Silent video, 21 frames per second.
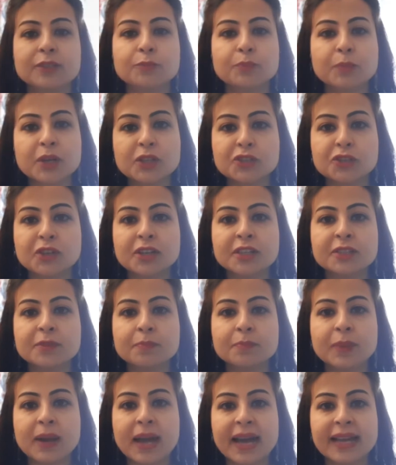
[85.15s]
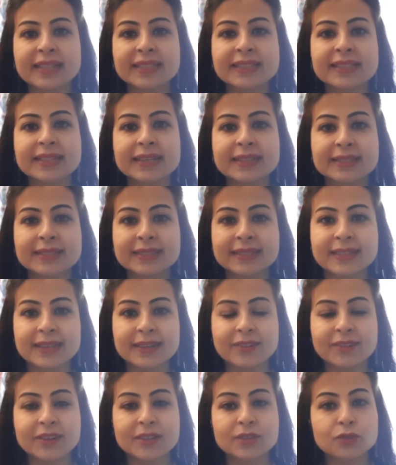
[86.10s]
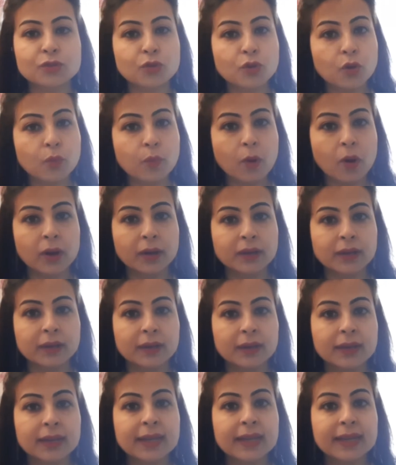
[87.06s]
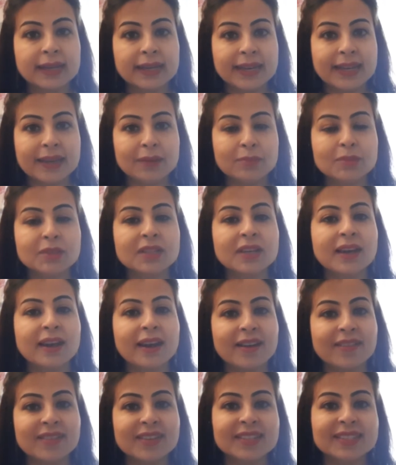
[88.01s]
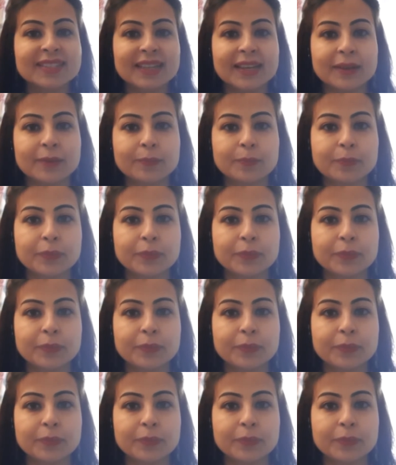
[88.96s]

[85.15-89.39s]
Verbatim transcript: specialist plans a serious robot named Ariza.